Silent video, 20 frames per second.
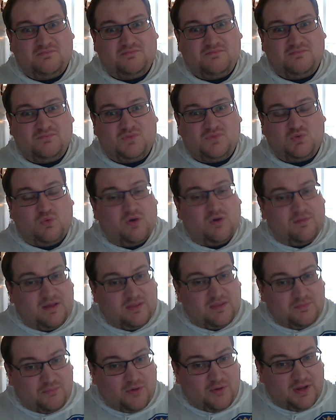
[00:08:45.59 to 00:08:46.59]
to worry
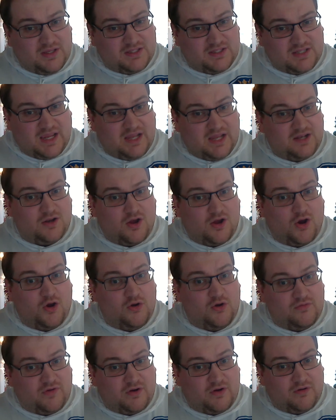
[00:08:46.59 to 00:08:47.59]
about the brakes getting
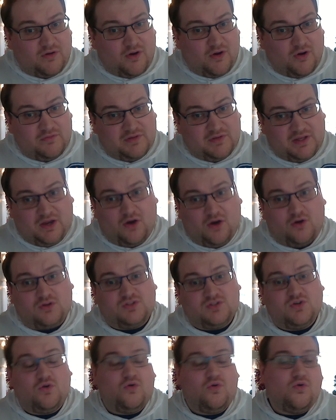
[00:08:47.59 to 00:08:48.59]
overly
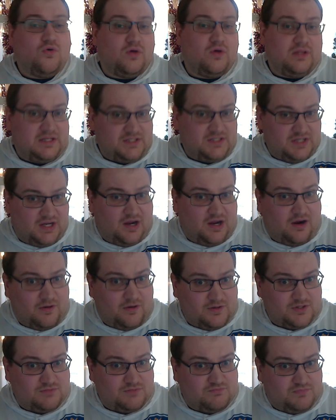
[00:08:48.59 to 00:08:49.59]
hot, or unless your car
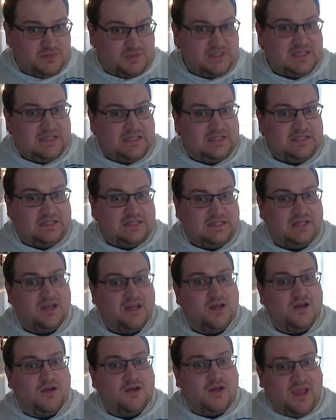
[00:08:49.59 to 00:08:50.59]
is particularly
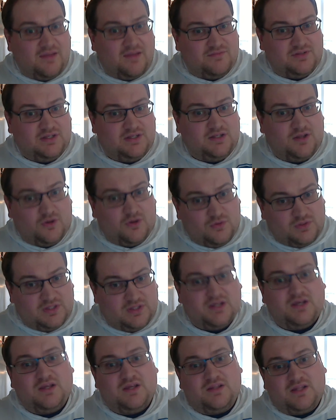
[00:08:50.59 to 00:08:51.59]
heavily
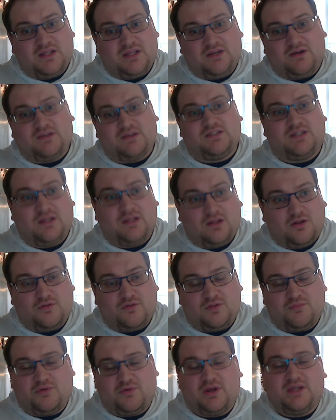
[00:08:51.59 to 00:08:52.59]
loaded, then you're asking a lot
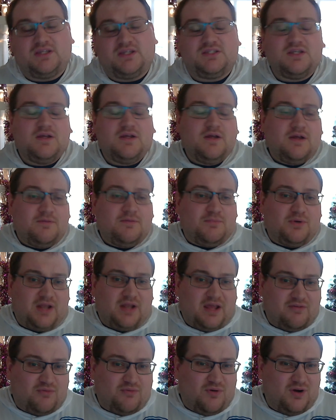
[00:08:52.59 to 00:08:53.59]
of the brakes. But an
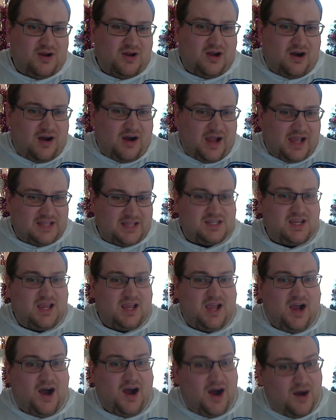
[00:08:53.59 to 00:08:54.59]
F1 car has
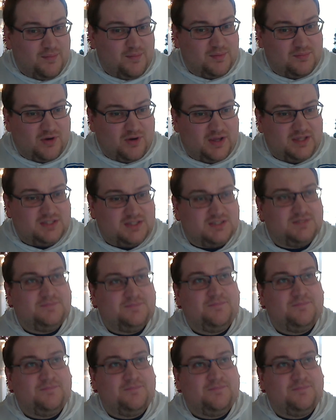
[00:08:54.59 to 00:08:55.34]
carbon brakes.